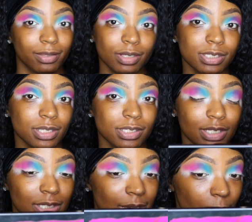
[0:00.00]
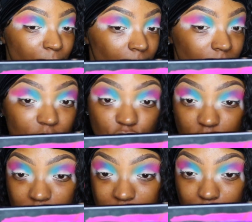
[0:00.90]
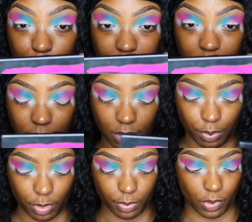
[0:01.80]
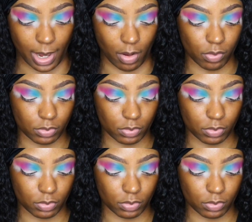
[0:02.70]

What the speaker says: In this instance, I'm mainly just blending the purple out.